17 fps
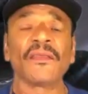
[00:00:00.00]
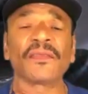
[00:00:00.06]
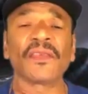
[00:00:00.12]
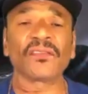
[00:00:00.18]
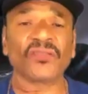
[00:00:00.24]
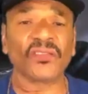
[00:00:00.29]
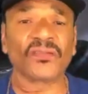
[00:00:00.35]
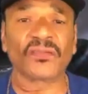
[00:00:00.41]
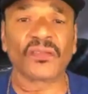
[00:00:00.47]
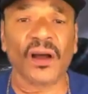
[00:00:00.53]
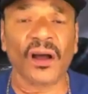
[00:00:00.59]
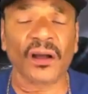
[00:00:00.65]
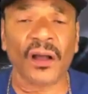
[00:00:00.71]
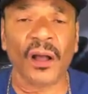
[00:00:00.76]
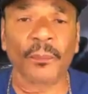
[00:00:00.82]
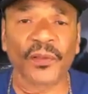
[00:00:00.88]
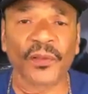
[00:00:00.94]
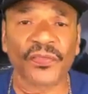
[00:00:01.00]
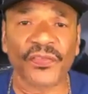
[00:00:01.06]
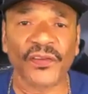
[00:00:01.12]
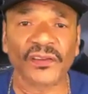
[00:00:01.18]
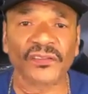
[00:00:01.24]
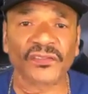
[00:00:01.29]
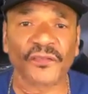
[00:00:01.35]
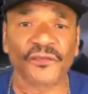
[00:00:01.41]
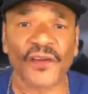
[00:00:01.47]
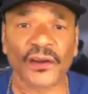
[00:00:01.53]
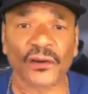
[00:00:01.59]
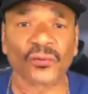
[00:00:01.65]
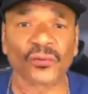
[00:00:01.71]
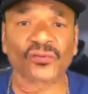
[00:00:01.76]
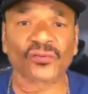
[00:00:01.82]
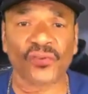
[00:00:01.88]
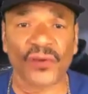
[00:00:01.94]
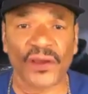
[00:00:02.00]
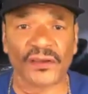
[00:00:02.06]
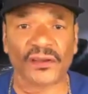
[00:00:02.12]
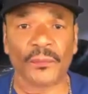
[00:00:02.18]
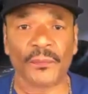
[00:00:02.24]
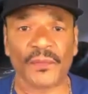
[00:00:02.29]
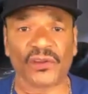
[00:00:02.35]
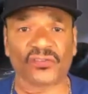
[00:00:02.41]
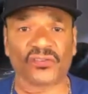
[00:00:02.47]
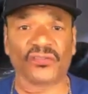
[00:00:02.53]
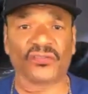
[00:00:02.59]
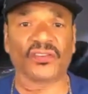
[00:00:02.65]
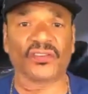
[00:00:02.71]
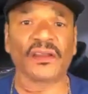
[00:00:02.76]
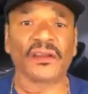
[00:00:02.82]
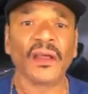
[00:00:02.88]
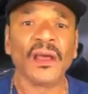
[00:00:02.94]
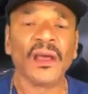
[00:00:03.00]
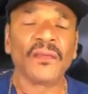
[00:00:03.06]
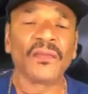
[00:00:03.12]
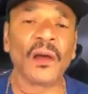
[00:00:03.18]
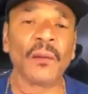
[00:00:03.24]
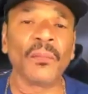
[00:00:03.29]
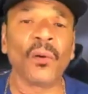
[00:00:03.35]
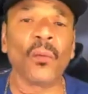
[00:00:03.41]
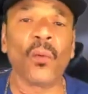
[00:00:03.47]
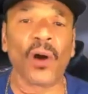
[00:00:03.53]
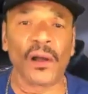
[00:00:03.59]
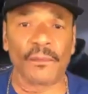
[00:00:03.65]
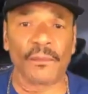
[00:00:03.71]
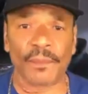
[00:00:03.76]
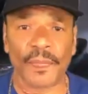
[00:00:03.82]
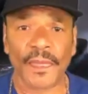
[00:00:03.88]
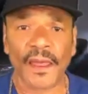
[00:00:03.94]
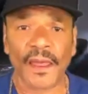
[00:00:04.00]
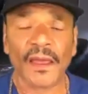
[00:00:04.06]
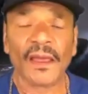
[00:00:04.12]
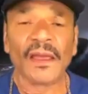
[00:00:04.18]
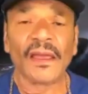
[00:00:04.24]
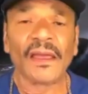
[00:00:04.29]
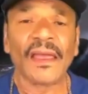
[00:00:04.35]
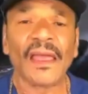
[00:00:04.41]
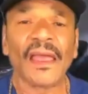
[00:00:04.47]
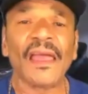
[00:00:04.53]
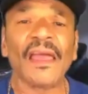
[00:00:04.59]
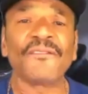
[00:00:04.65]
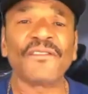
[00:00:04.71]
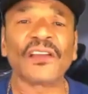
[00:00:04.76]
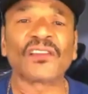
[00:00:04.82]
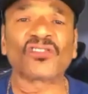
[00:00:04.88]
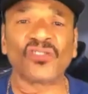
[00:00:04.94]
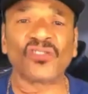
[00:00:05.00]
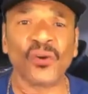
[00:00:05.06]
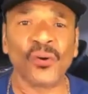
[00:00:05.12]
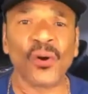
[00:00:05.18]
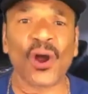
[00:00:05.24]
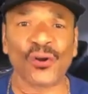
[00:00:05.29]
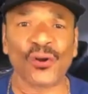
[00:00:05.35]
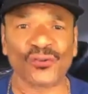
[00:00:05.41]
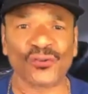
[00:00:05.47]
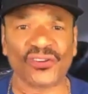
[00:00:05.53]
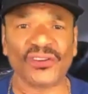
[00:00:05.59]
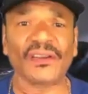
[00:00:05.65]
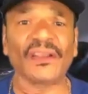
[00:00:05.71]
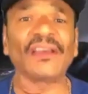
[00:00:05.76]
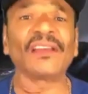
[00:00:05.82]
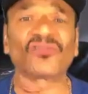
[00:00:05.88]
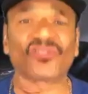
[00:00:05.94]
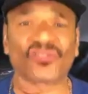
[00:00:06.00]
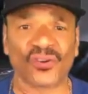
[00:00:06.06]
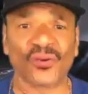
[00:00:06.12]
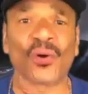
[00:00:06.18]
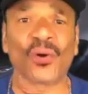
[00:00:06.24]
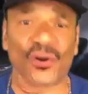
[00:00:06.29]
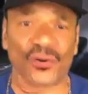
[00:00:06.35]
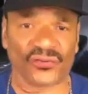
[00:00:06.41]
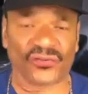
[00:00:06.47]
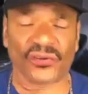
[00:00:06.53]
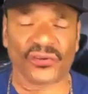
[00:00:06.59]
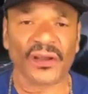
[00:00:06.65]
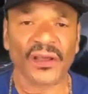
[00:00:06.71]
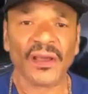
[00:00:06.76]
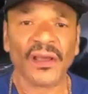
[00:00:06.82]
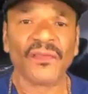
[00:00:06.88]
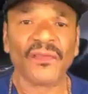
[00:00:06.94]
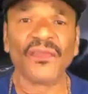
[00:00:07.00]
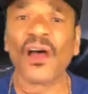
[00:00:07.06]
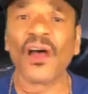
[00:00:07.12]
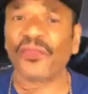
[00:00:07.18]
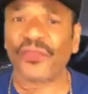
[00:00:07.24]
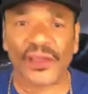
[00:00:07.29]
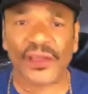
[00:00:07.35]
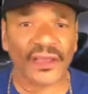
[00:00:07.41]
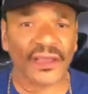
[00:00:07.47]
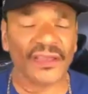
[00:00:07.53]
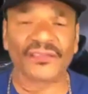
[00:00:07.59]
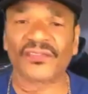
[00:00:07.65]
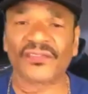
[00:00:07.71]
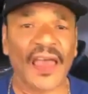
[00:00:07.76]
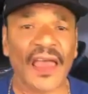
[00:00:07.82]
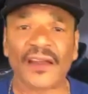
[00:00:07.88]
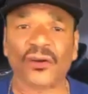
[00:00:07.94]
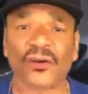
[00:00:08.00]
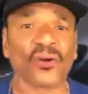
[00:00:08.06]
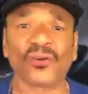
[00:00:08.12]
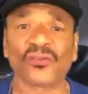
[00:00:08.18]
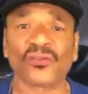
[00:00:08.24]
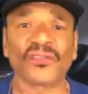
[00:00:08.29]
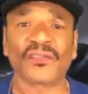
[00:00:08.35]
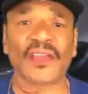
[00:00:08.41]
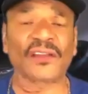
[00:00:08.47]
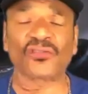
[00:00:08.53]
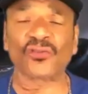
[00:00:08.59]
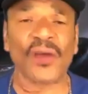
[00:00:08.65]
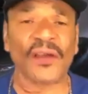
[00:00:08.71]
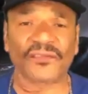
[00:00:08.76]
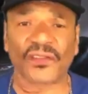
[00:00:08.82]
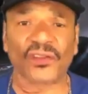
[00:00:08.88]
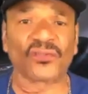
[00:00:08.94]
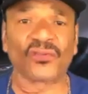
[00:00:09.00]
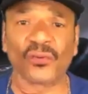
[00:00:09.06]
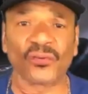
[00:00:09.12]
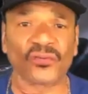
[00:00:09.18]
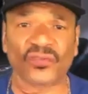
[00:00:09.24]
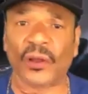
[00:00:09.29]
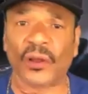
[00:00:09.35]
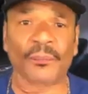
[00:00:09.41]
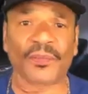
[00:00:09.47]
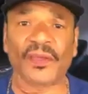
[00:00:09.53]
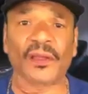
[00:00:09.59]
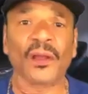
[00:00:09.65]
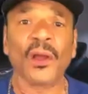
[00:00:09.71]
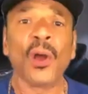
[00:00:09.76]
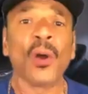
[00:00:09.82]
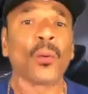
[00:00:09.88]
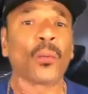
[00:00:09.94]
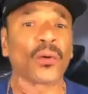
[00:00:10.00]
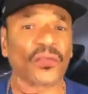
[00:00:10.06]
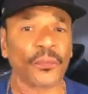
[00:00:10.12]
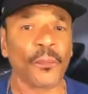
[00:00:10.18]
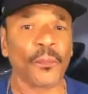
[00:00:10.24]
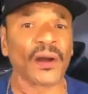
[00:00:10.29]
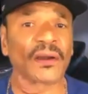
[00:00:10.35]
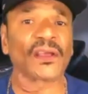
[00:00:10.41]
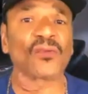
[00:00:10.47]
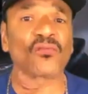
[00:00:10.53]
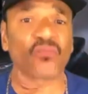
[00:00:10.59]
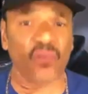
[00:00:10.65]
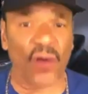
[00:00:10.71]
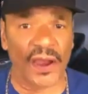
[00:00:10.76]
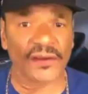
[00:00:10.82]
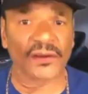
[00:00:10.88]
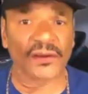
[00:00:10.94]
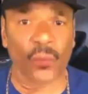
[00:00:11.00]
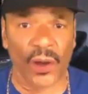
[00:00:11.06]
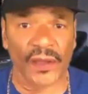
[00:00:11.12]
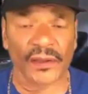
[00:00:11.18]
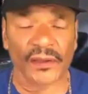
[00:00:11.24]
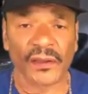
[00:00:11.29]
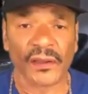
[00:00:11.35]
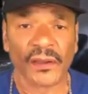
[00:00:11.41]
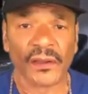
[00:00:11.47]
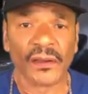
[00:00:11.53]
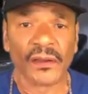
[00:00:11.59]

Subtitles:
this is a couple of things the Federal Trade Commission said. Number one, if it's too urgent, it's too urgent. Nothing is that urgent that you have to do something with money right away.